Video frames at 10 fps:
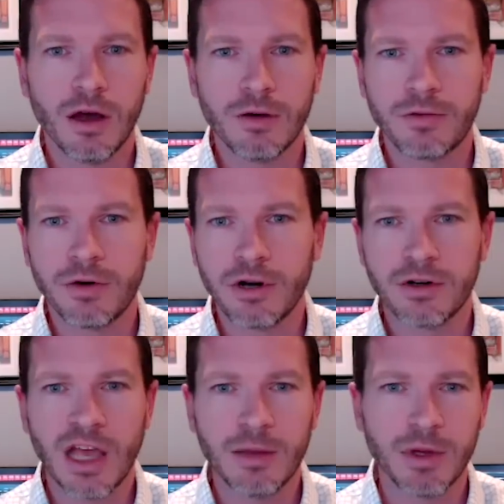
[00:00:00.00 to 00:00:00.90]
for
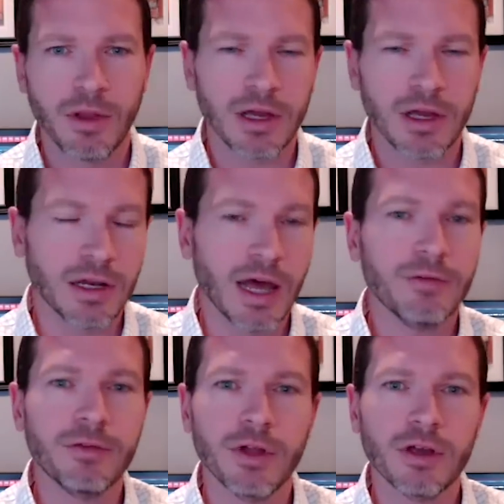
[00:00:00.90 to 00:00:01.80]
entertainment like a
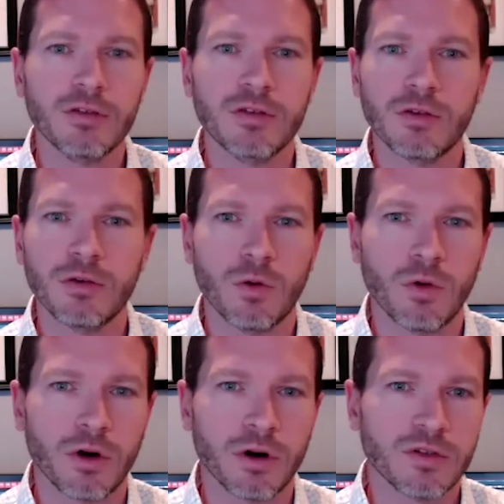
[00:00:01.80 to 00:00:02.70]
Netflix,
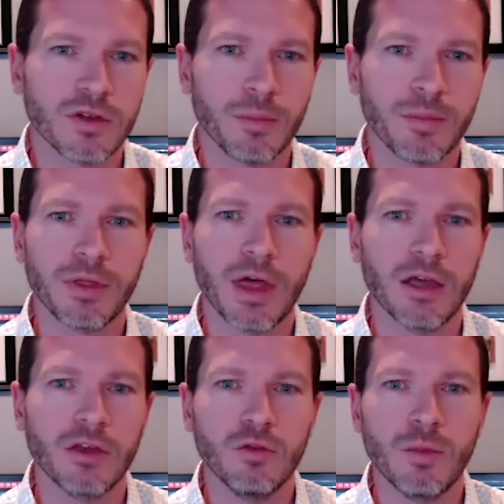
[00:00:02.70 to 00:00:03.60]
or something
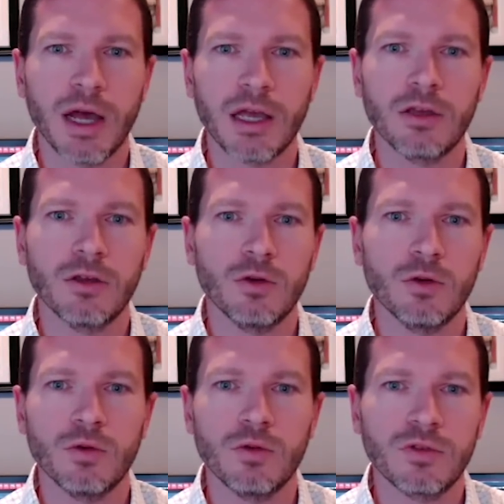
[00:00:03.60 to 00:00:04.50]
that you might
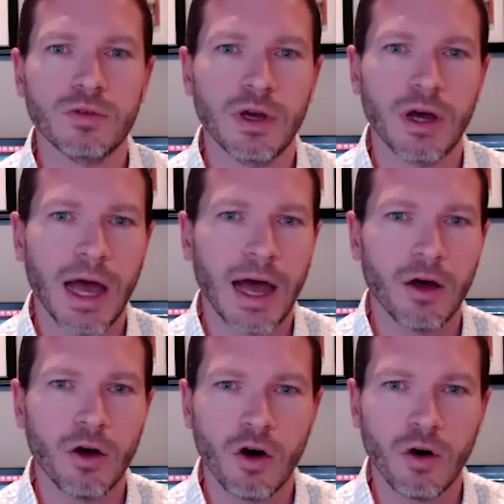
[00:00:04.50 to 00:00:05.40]
use at
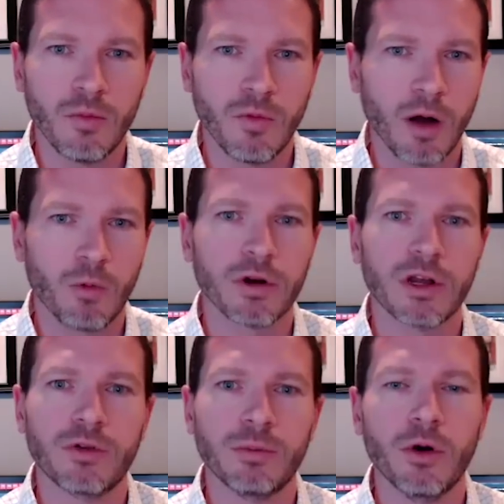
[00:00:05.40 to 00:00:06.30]
home while
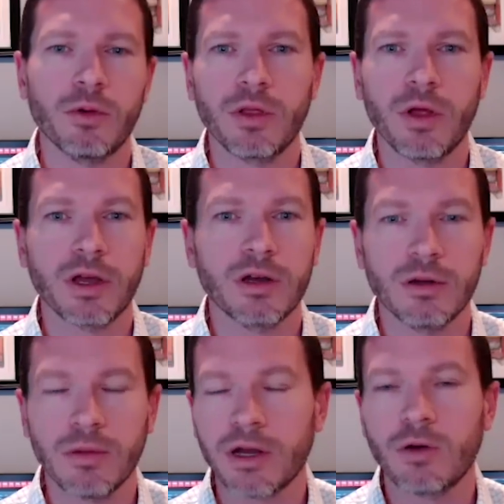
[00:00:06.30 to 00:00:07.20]
working remotely like
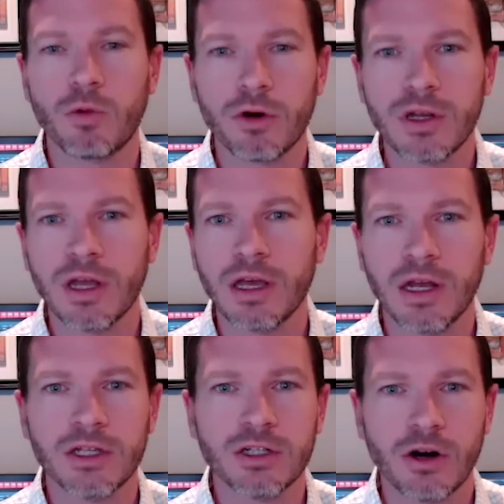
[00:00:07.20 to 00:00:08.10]
a Workday,
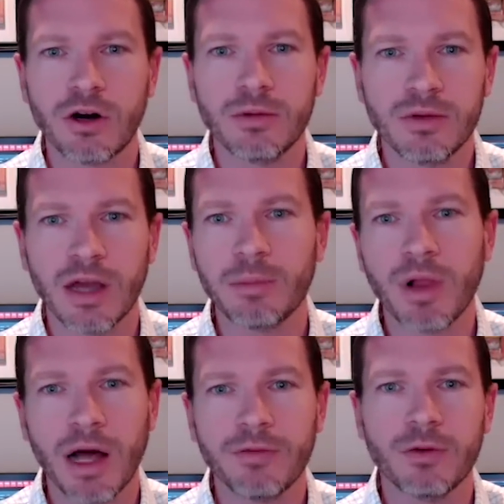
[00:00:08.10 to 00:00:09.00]
an HR type
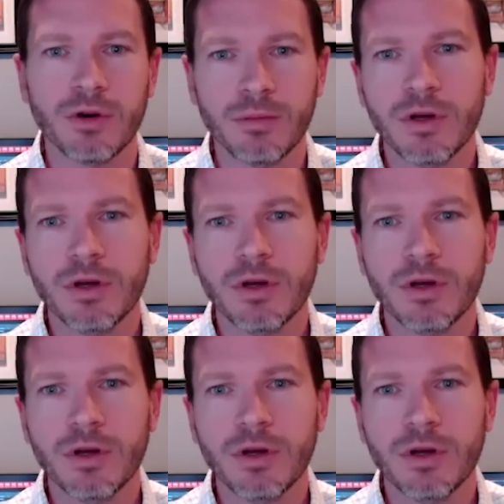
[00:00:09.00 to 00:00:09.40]
platform.